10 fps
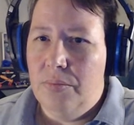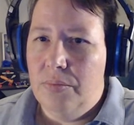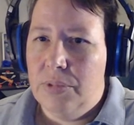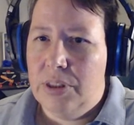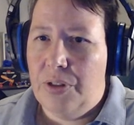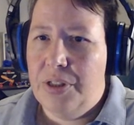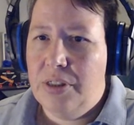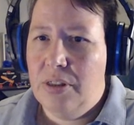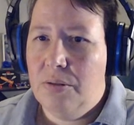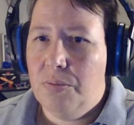So this
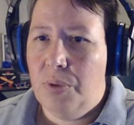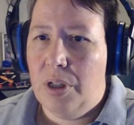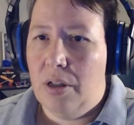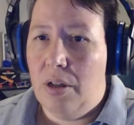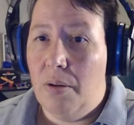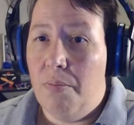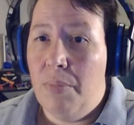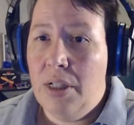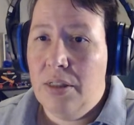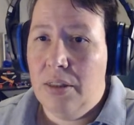is where her
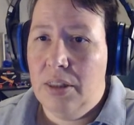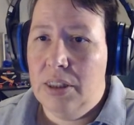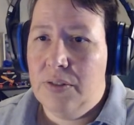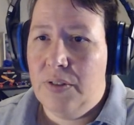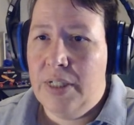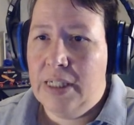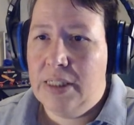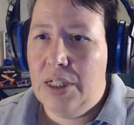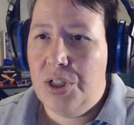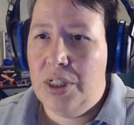mental is for the next
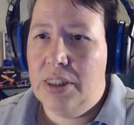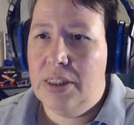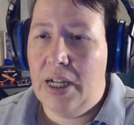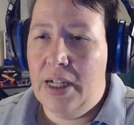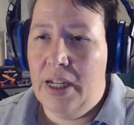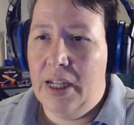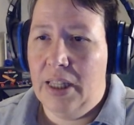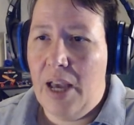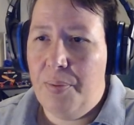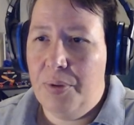session. Side-eyeing
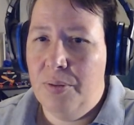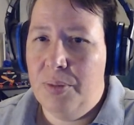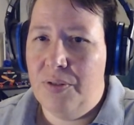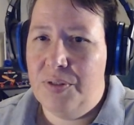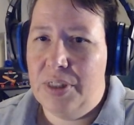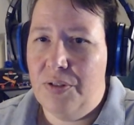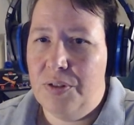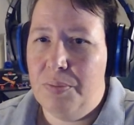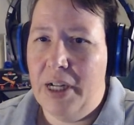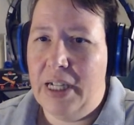Lapidum. If Cyrus
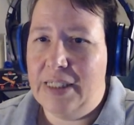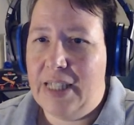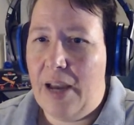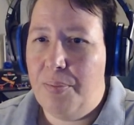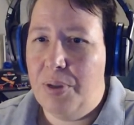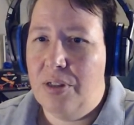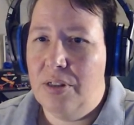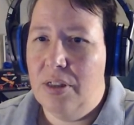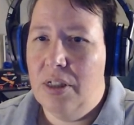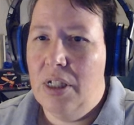mine as Captain,
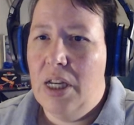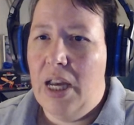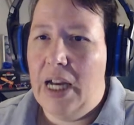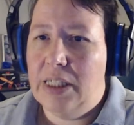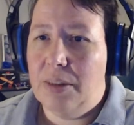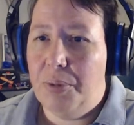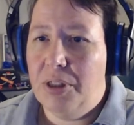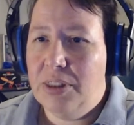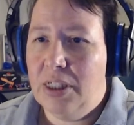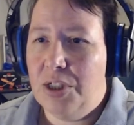as a
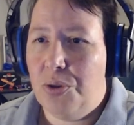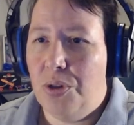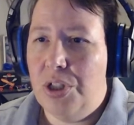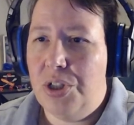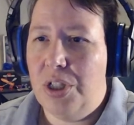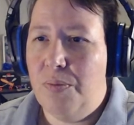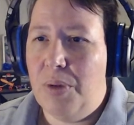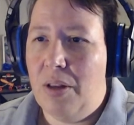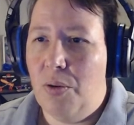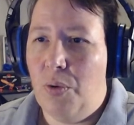person in control, he should have been
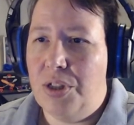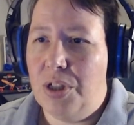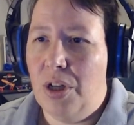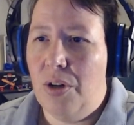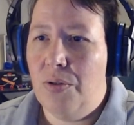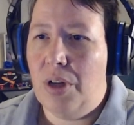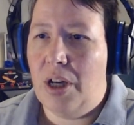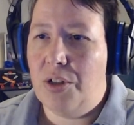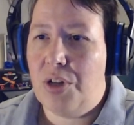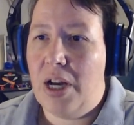in the one to go, not
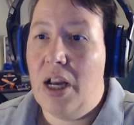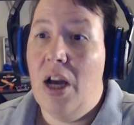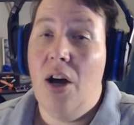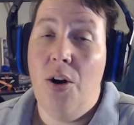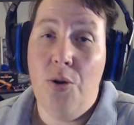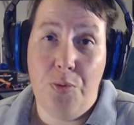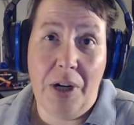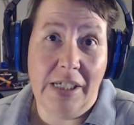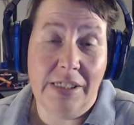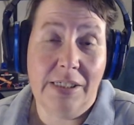Drac. Oh,
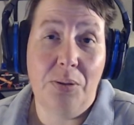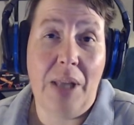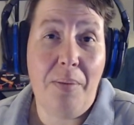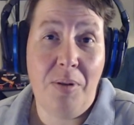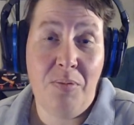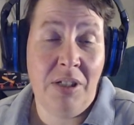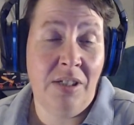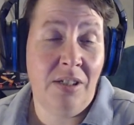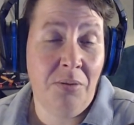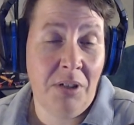right. So Lapidum didn't
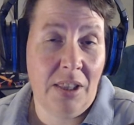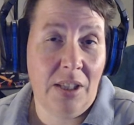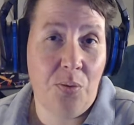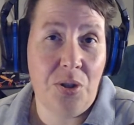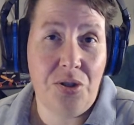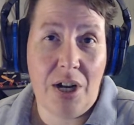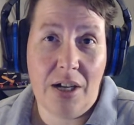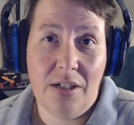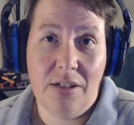do anything when Drac